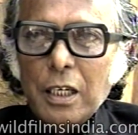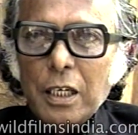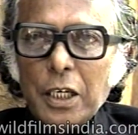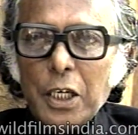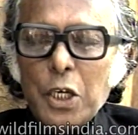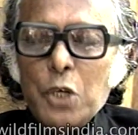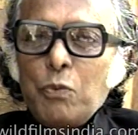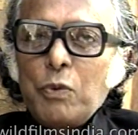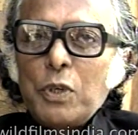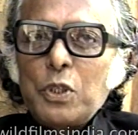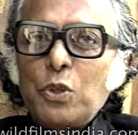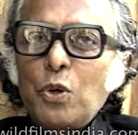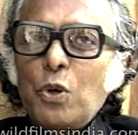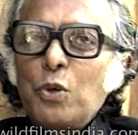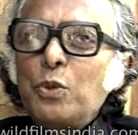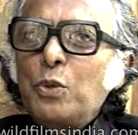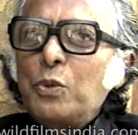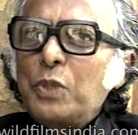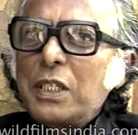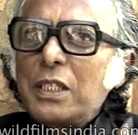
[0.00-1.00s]
It was
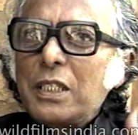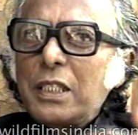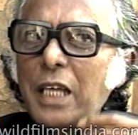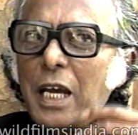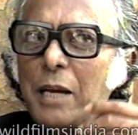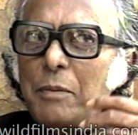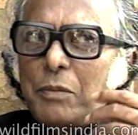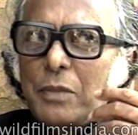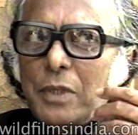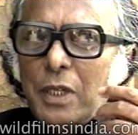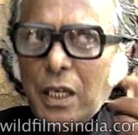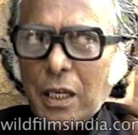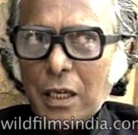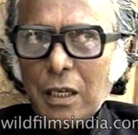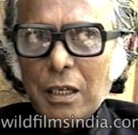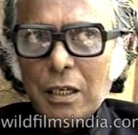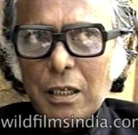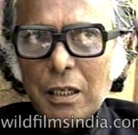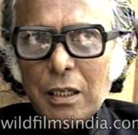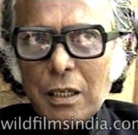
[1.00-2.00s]
also the same
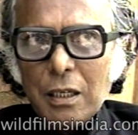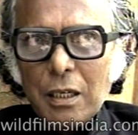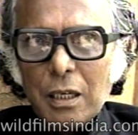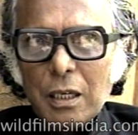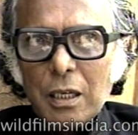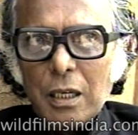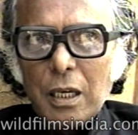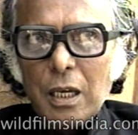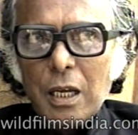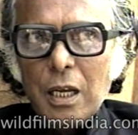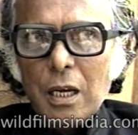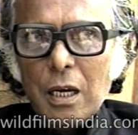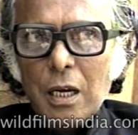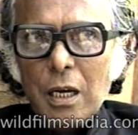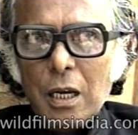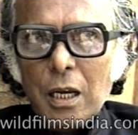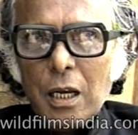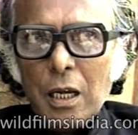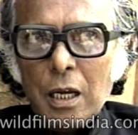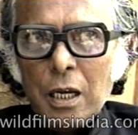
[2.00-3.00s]
thing
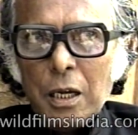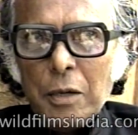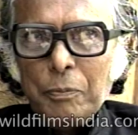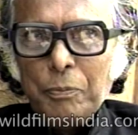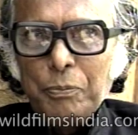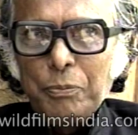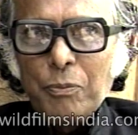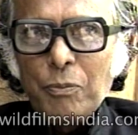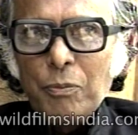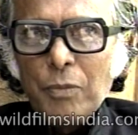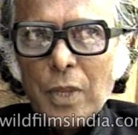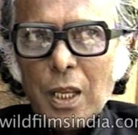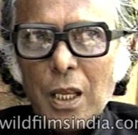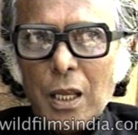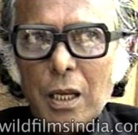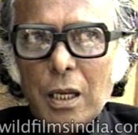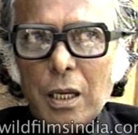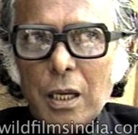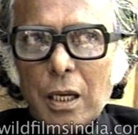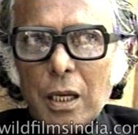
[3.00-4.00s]
in, uh,
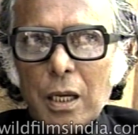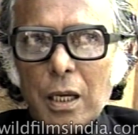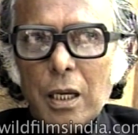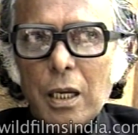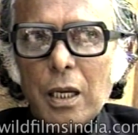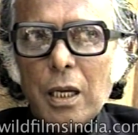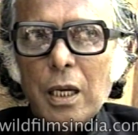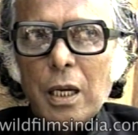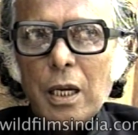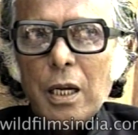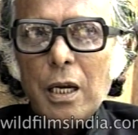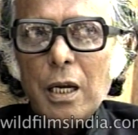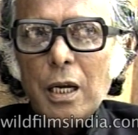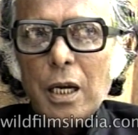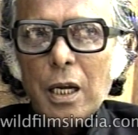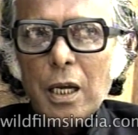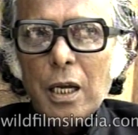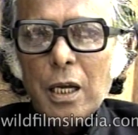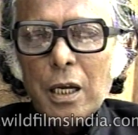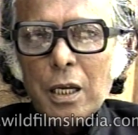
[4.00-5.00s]
in
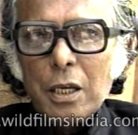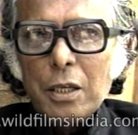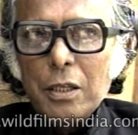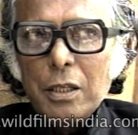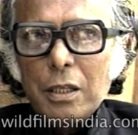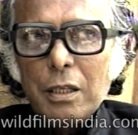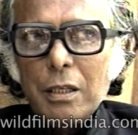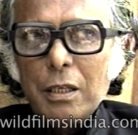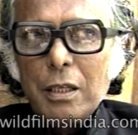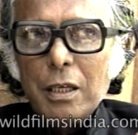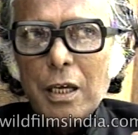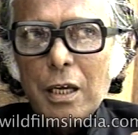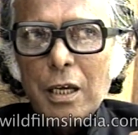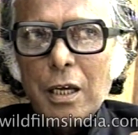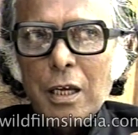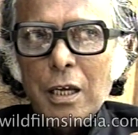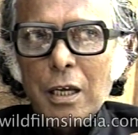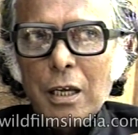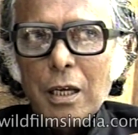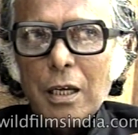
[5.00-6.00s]
uh,
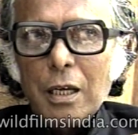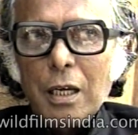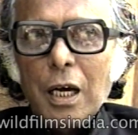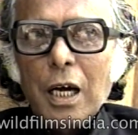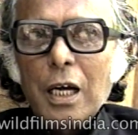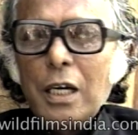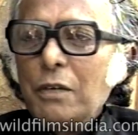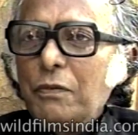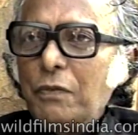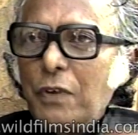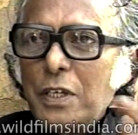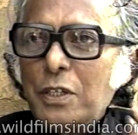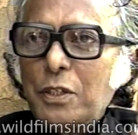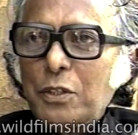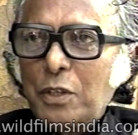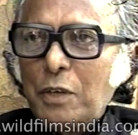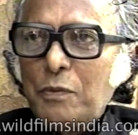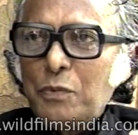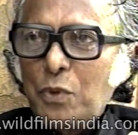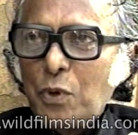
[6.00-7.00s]
the early
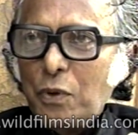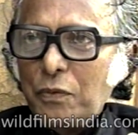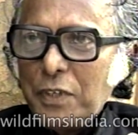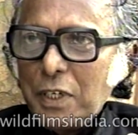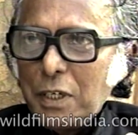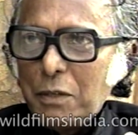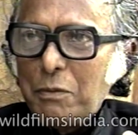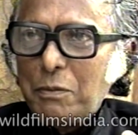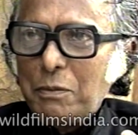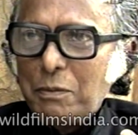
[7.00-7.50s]
phases of Soviet